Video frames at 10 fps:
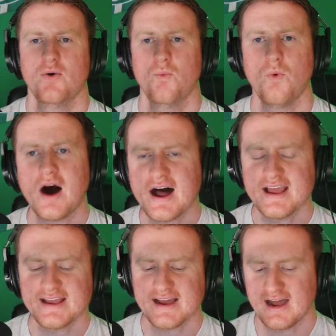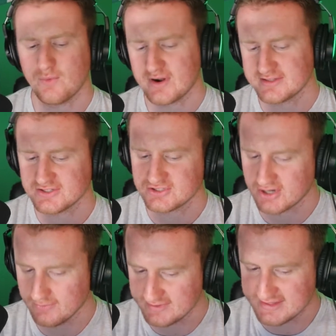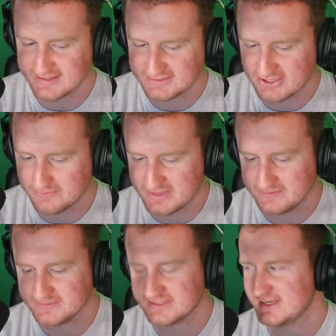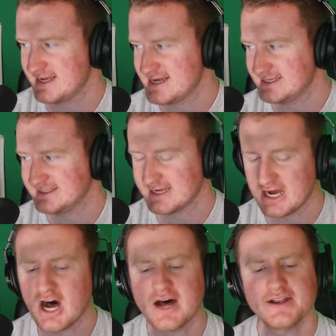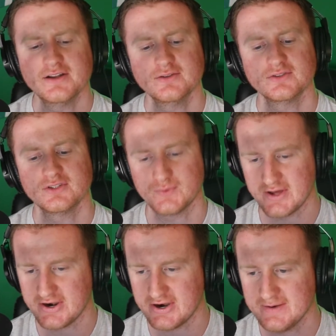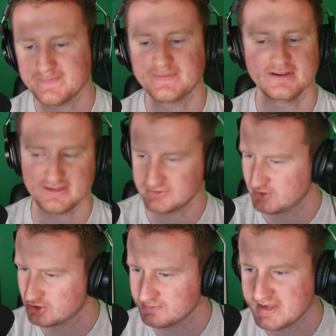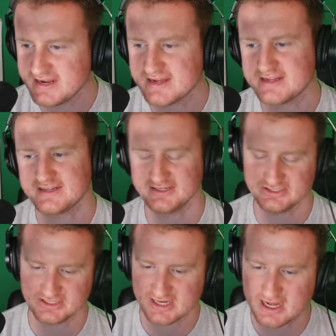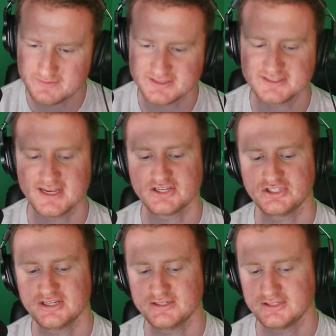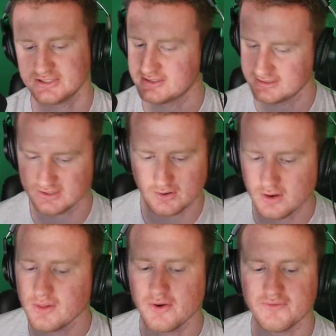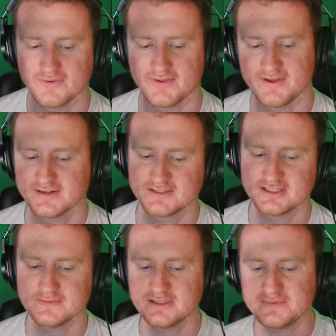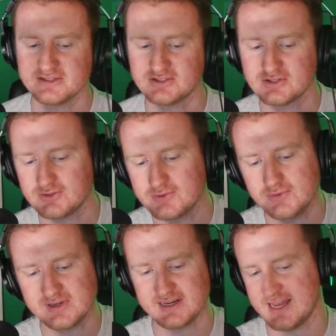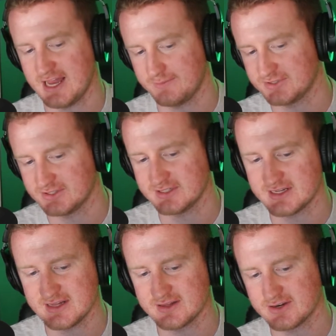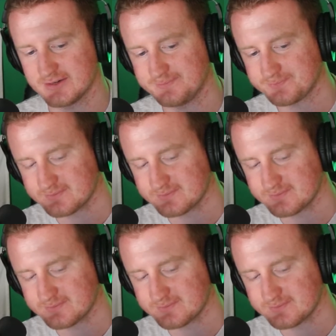Why I wanted to start with Denzel Mims is on Twitter, on social media, in the comment section, just all over, there seems to be two camps. It's either